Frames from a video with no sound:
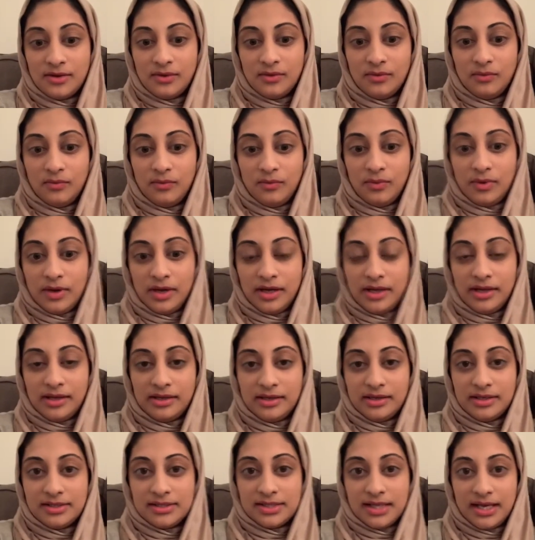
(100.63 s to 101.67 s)
what
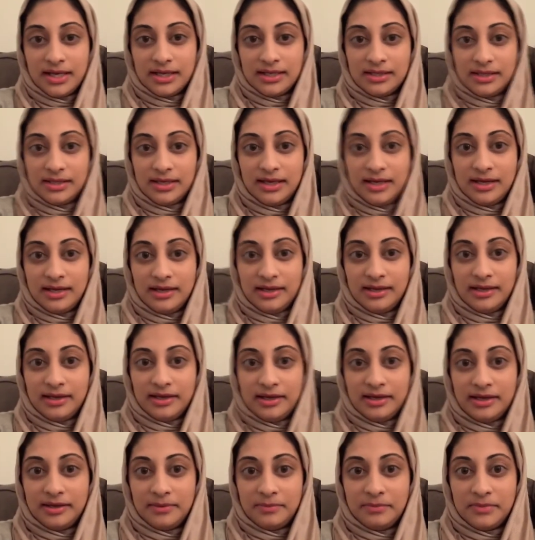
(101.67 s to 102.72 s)
exactly I
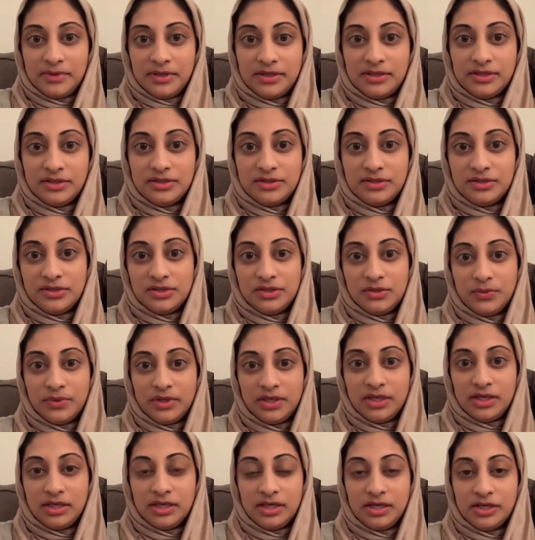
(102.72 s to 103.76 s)
am doing
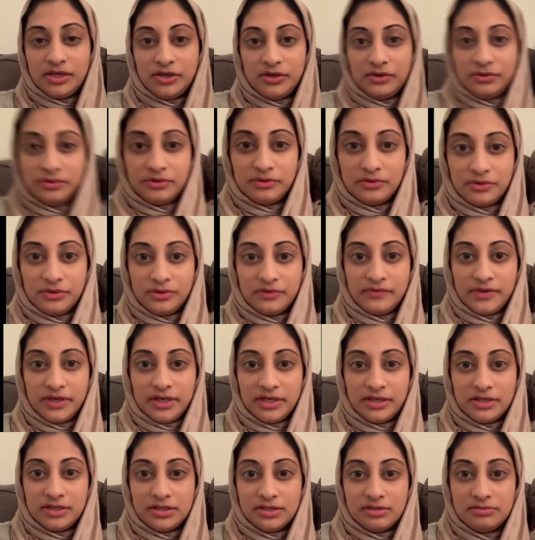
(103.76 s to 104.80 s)
in here. I don't know if I
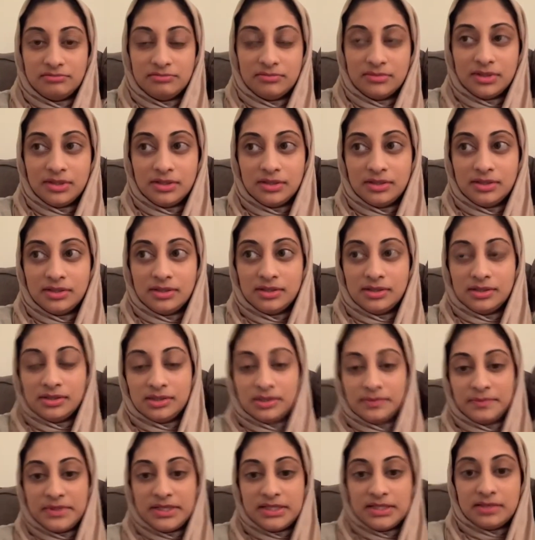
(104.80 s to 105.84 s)
can, let
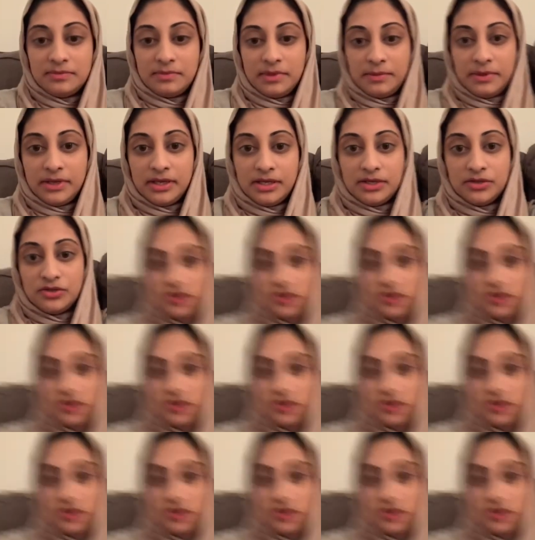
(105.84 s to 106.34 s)
me see, maybe I can